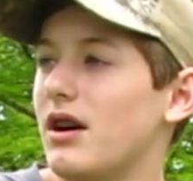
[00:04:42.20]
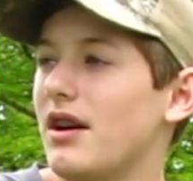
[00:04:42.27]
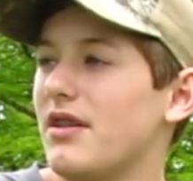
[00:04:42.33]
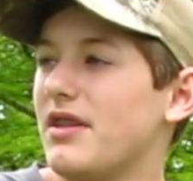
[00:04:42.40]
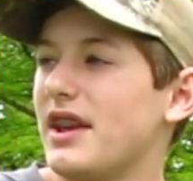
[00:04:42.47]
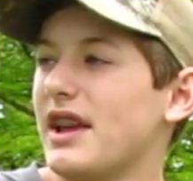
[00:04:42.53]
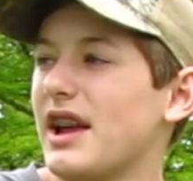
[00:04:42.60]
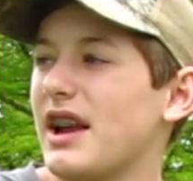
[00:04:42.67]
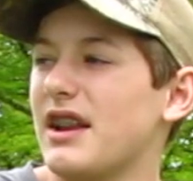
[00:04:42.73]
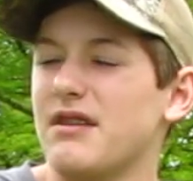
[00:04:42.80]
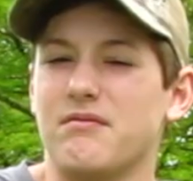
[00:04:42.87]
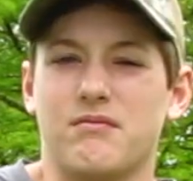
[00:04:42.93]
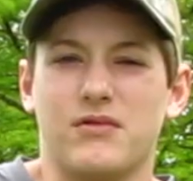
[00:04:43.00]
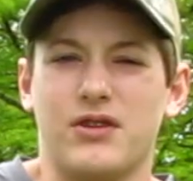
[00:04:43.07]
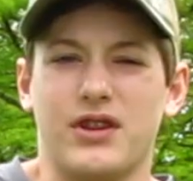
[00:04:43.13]
thing I
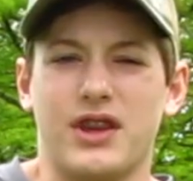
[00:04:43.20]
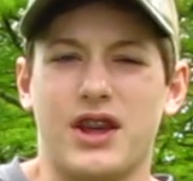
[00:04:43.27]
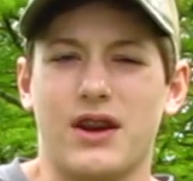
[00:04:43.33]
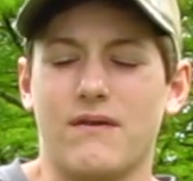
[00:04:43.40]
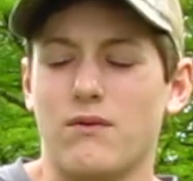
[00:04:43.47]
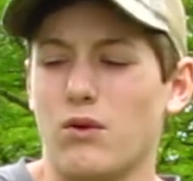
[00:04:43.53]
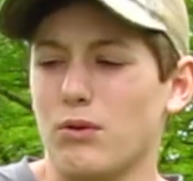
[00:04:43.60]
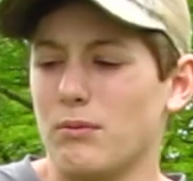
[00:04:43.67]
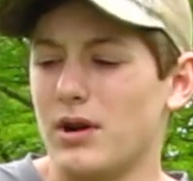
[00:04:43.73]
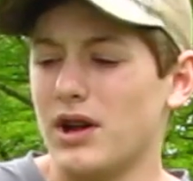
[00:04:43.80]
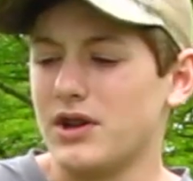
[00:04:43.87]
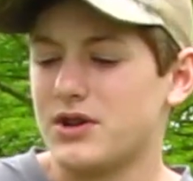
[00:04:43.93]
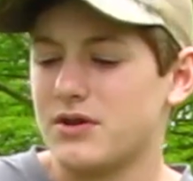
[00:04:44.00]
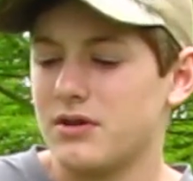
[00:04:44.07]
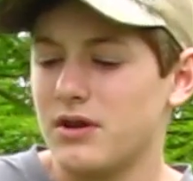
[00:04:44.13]
didn't really care for
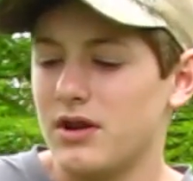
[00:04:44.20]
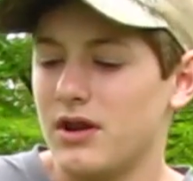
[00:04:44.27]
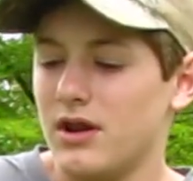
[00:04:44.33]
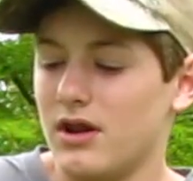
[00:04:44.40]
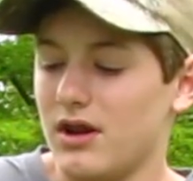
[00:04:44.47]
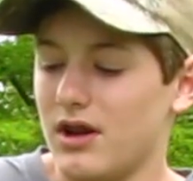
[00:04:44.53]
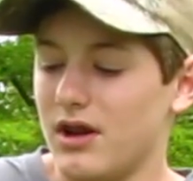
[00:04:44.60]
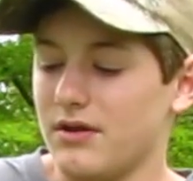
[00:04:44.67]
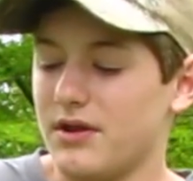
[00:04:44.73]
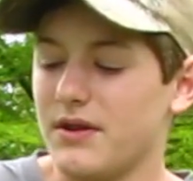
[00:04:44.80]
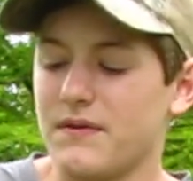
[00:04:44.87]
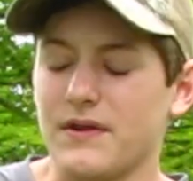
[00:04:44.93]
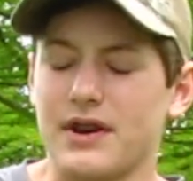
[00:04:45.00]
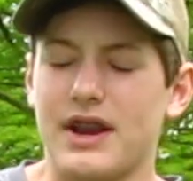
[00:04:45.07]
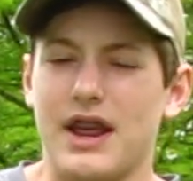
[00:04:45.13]
much.
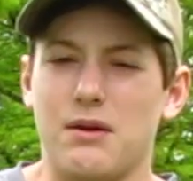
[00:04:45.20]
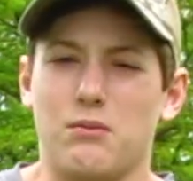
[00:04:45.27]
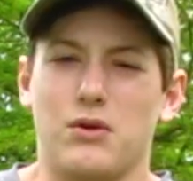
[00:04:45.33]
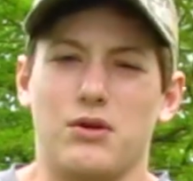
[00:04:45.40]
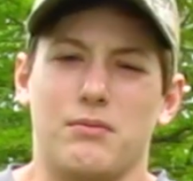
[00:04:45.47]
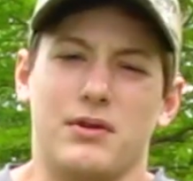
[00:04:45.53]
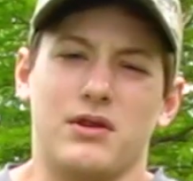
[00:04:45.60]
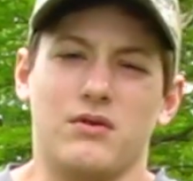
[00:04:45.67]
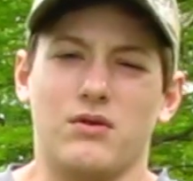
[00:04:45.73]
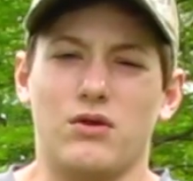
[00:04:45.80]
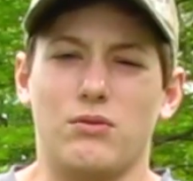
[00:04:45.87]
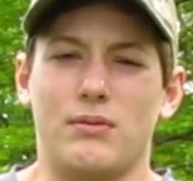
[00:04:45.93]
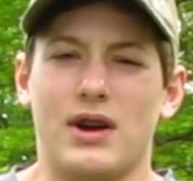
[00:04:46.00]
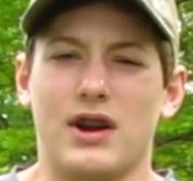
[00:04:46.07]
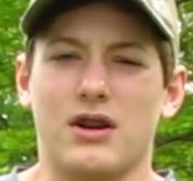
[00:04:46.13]
Different name would have been a
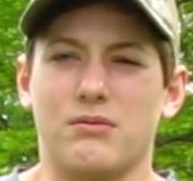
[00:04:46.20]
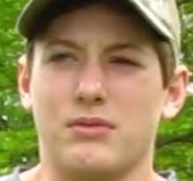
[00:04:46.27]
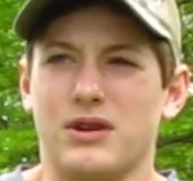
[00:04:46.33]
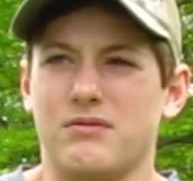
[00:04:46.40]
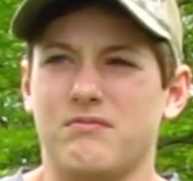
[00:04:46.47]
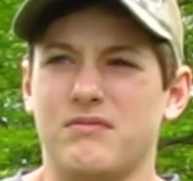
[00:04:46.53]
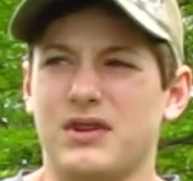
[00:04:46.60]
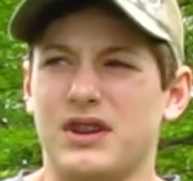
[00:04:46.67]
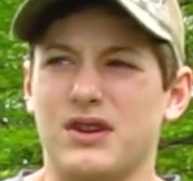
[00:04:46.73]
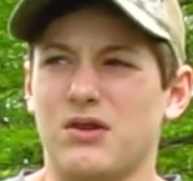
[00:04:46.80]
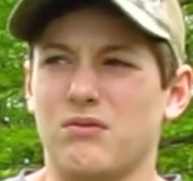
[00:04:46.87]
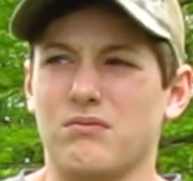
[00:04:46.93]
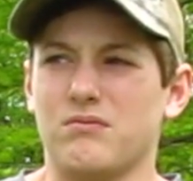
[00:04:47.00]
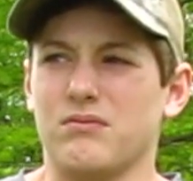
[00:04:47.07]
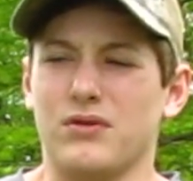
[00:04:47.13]
little better, but it
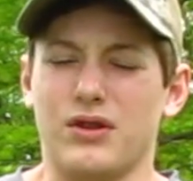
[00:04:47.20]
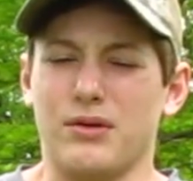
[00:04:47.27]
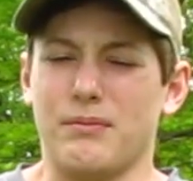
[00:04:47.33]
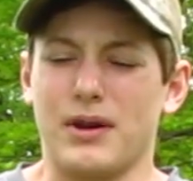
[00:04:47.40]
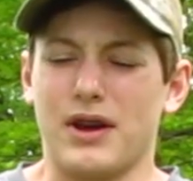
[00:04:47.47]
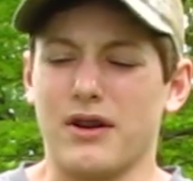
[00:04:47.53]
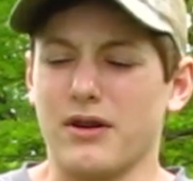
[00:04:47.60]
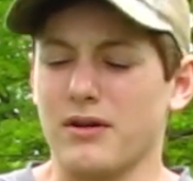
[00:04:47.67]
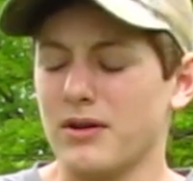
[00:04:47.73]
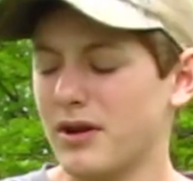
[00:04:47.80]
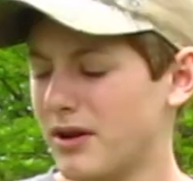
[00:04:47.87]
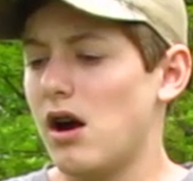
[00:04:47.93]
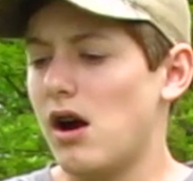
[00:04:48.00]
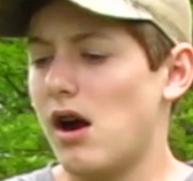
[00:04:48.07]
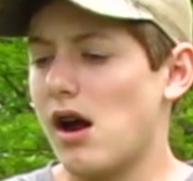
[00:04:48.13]
don't really matter.
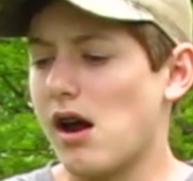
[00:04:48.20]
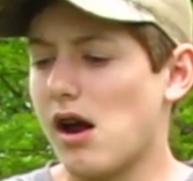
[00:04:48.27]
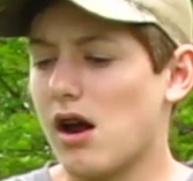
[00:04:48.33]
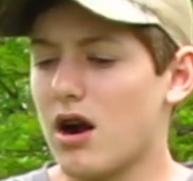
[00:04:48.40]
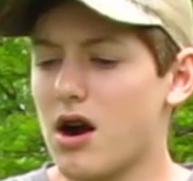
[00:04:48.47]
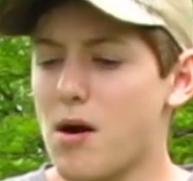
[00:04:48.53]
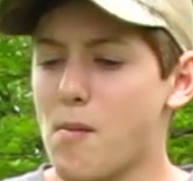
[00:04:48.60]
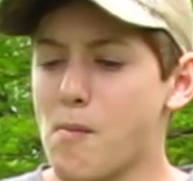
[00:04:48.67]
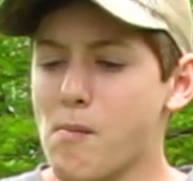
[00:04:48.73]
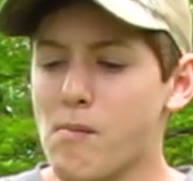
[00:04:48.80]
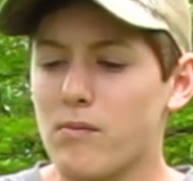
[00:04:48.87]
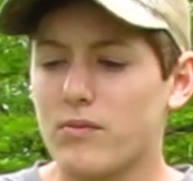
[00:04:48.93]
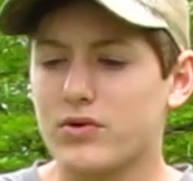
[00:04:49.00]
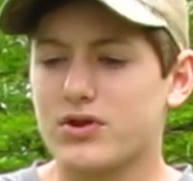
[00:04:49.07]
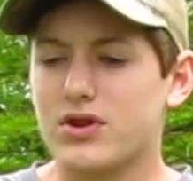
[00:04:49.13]

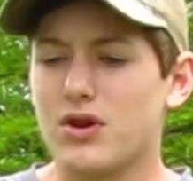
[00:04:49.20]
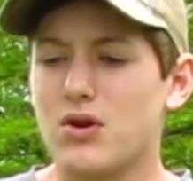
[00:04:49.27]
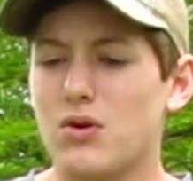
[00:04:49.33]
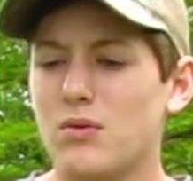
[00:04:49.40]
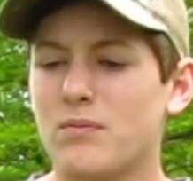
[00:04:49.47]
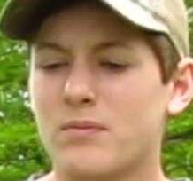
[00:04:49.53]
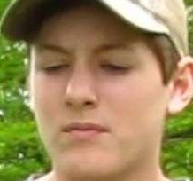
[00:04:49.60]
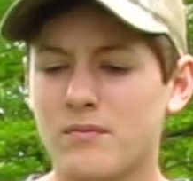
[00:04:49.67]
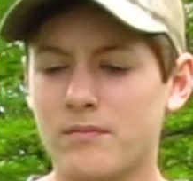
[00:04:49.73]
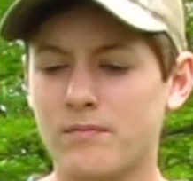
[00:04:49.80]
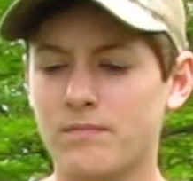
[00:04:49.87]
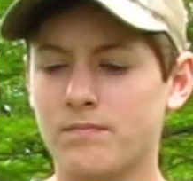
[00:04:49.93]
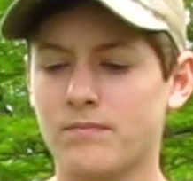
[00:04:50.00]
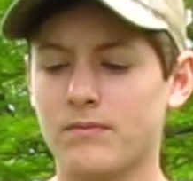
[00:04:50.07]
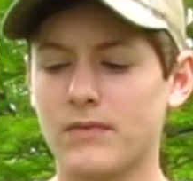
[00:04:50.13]
So
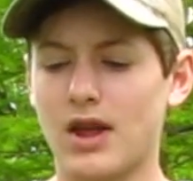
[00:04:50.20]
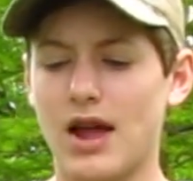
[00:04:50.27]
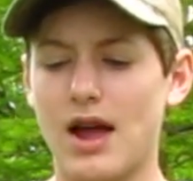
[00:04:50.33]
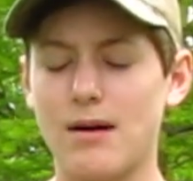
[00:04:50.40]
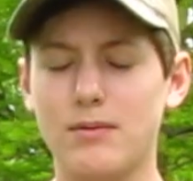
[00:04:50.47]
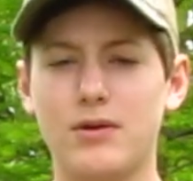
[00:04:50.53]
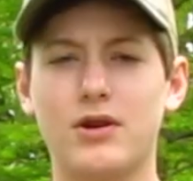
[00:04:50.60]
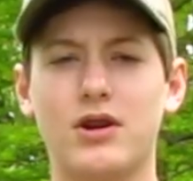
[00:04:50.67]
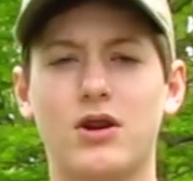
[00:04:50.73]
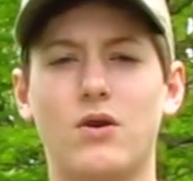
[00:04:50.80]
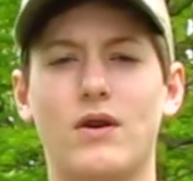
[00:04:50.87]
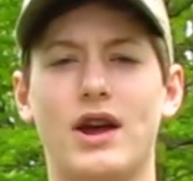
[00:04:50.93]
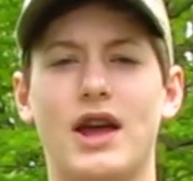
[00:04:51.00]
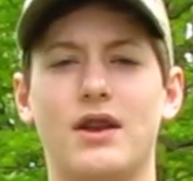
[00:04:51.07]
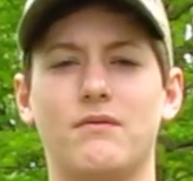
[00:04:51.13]
I'm going to
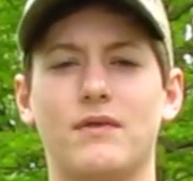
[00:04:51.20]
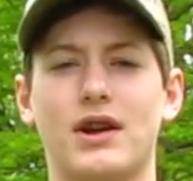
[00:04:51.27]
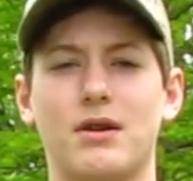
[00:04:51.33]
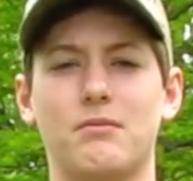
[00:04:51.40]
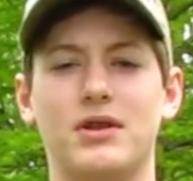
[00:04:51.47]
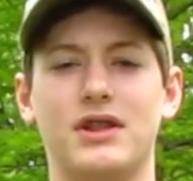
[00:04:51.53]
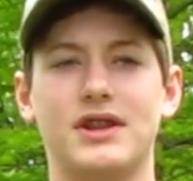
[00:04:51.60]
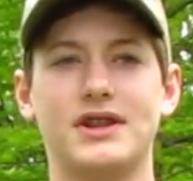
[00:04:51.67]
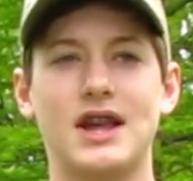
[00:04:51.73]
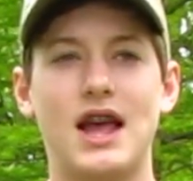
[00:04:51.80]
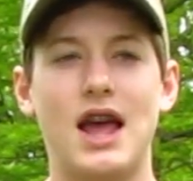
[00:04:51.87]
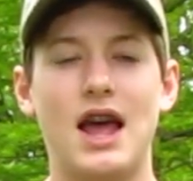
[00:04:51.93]
go ahead and recommend this.